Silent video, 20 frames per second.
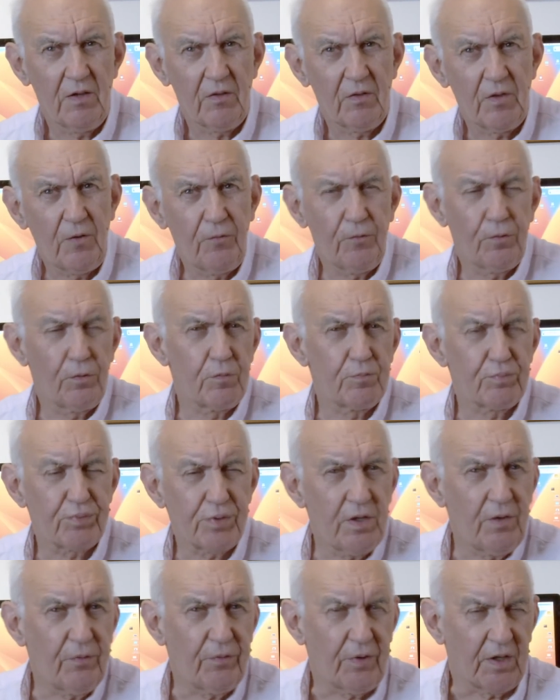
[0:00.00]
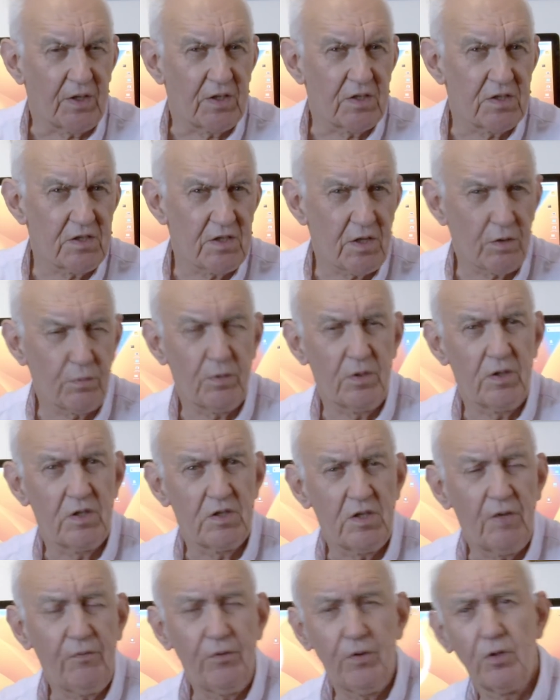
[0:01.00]
the full prefix. In other
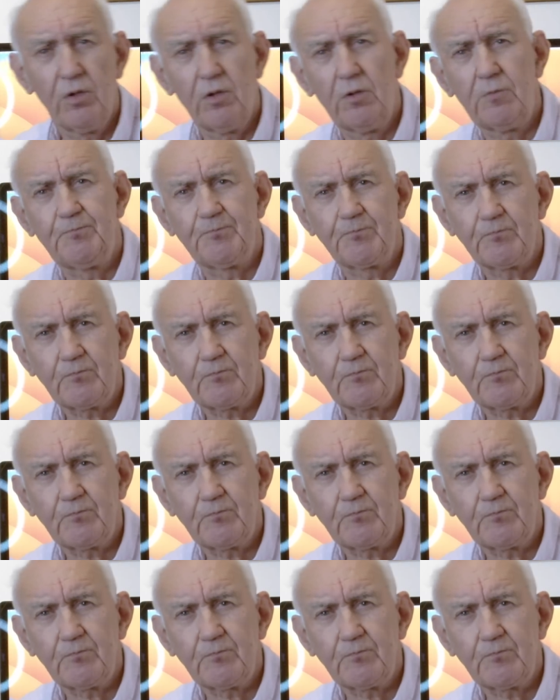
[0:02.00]
words, if you're